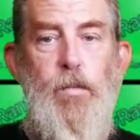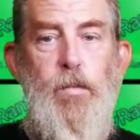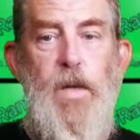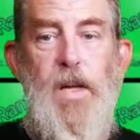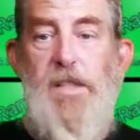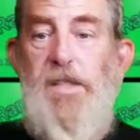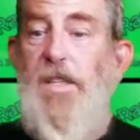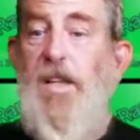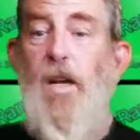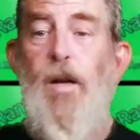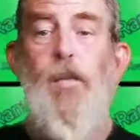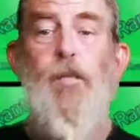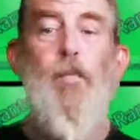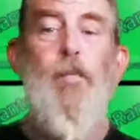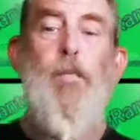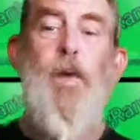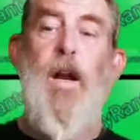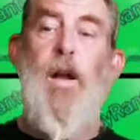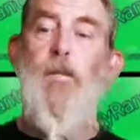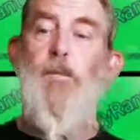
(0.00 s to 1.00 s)
That's it.
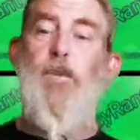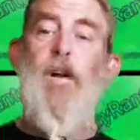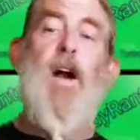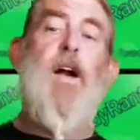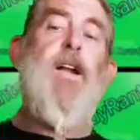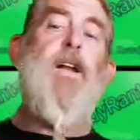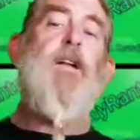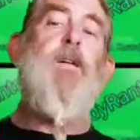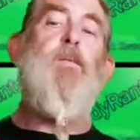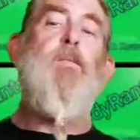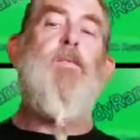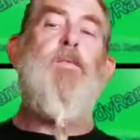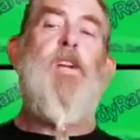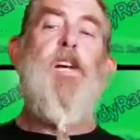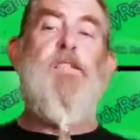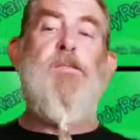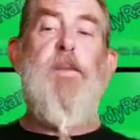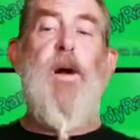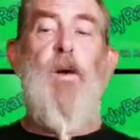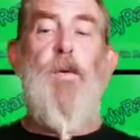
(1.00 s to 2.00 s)
My name's Rowdy.
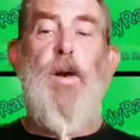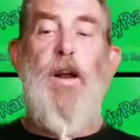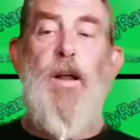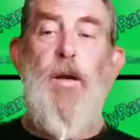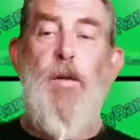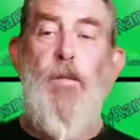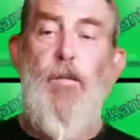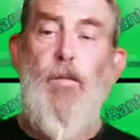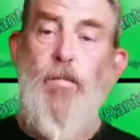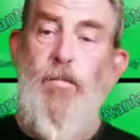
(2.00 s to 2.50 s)
That's my rant.